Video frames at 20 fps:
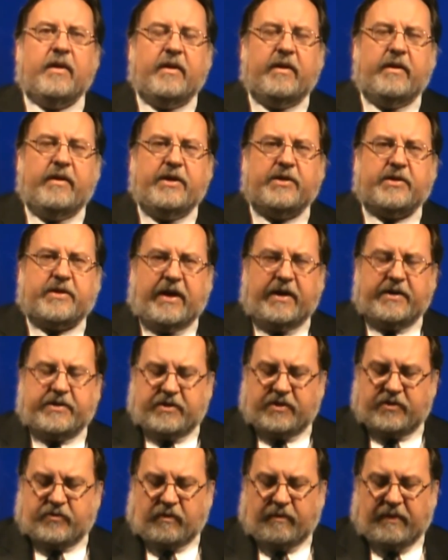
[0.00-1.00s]
These
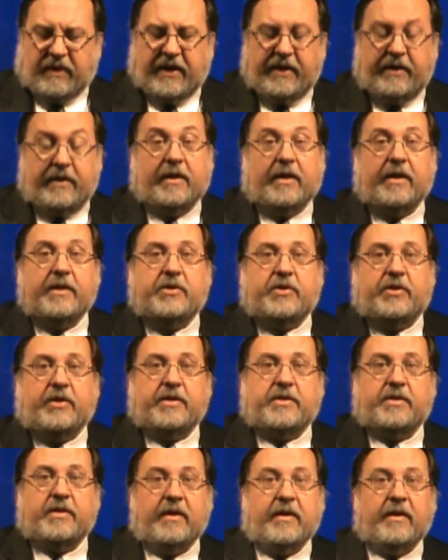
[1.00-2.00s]
cases remind us
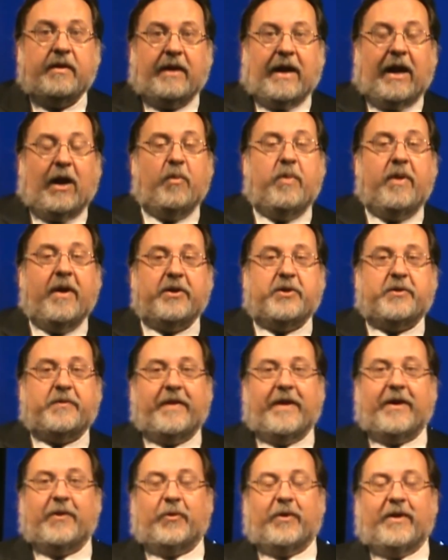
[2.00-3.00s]
just how much
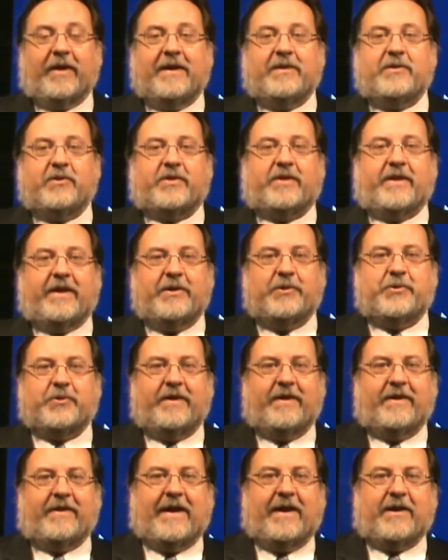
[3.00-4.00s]
federal
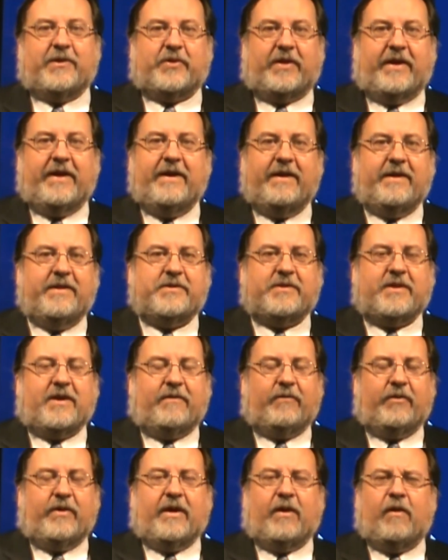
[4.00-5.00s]
legislation there actually is,
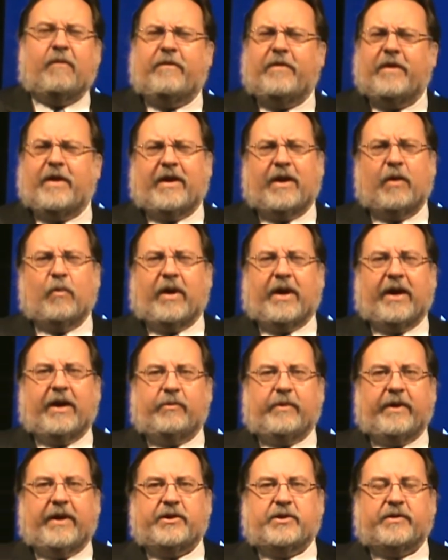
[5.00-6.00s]
covering a very
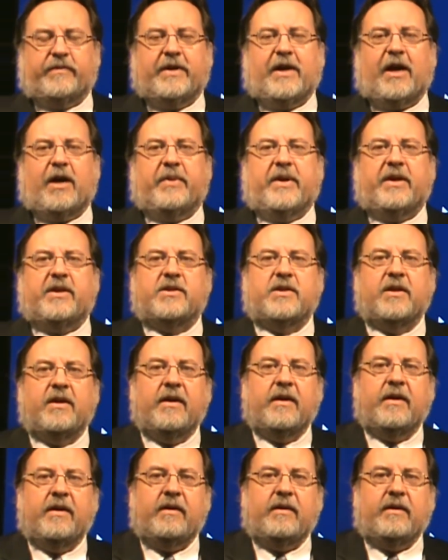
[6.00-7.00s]
wide range of topics,
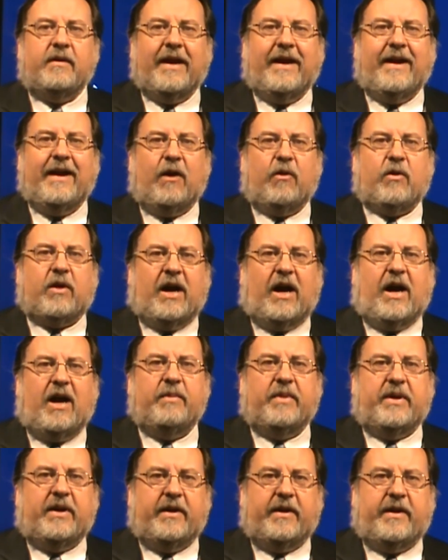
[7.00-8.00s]
and how
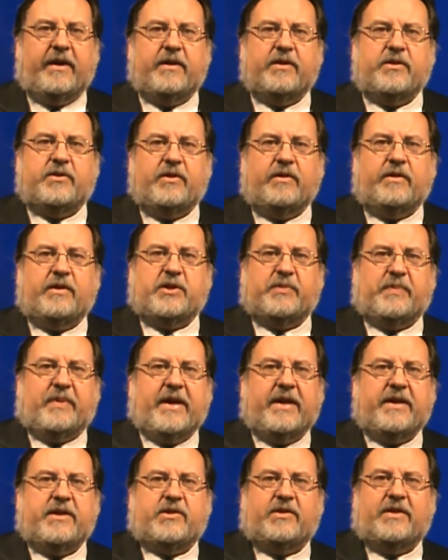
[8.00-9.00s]
common it is to
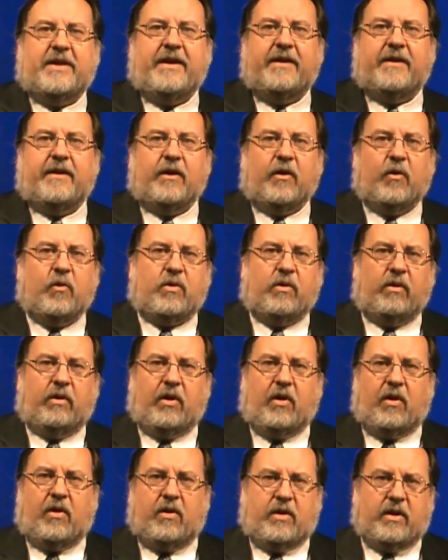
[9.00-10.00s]
displace state and local
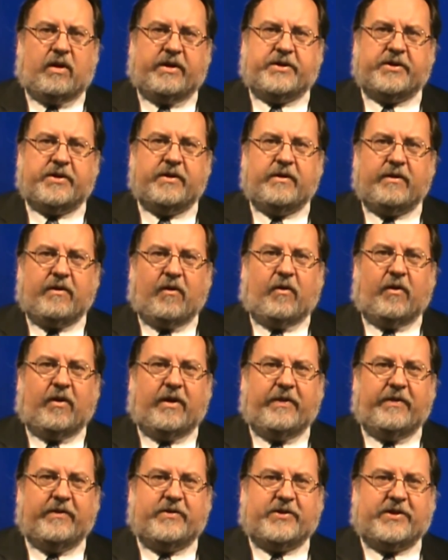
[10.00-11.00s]
laws
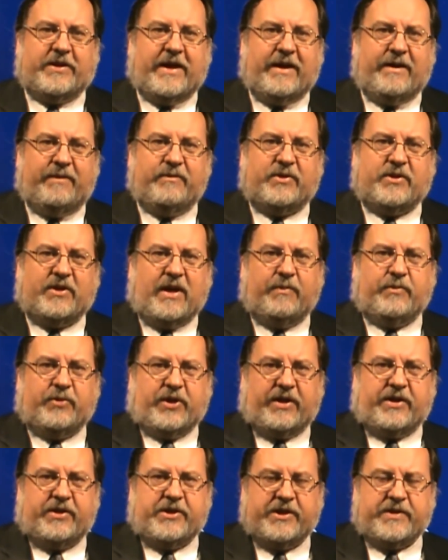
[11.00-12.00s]
on same
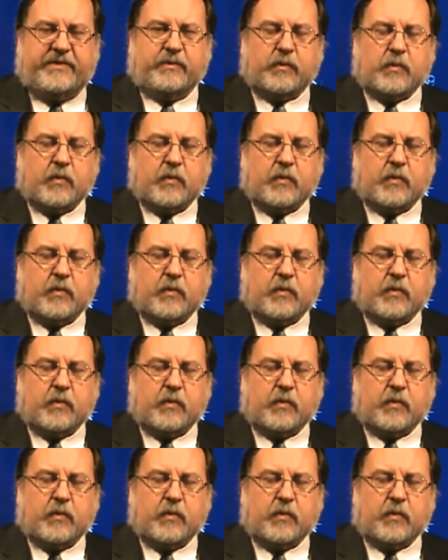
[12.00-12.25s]
subjects.